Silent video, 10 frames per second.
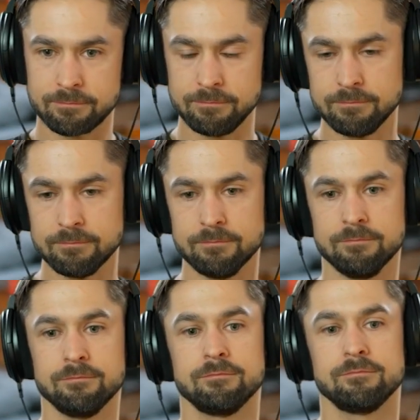
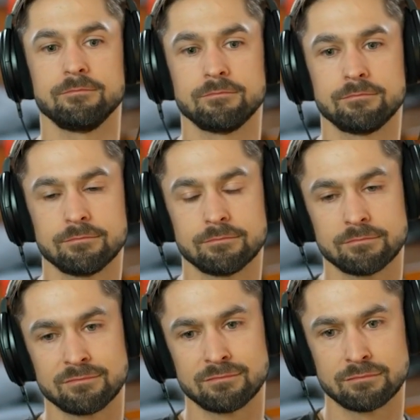
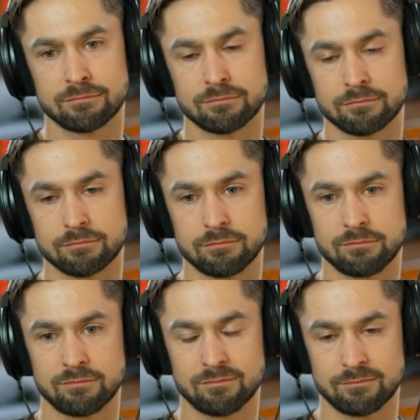
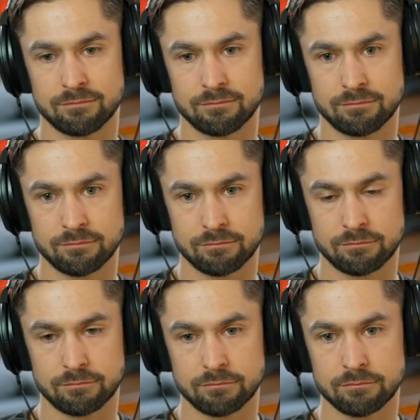
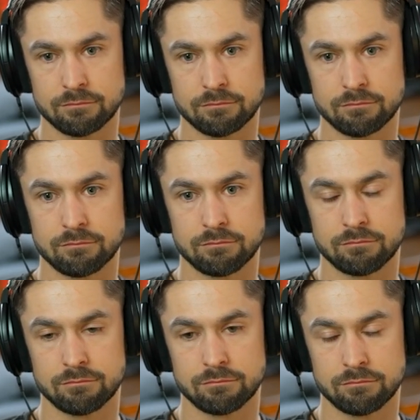
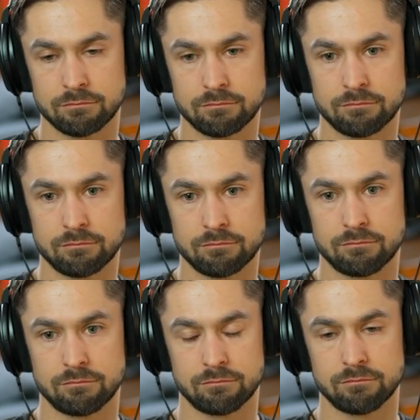
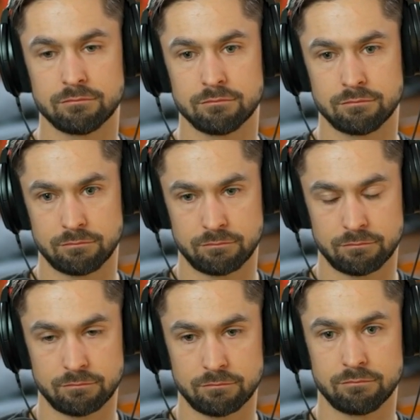
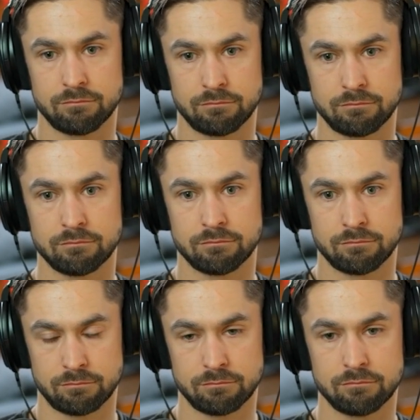
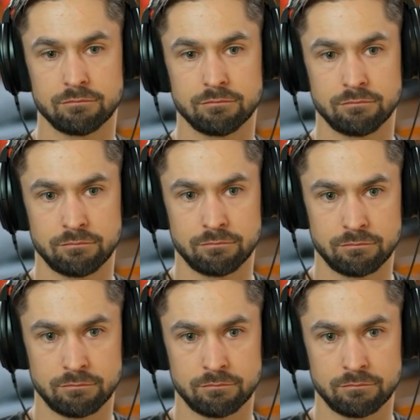The person shown says nothing.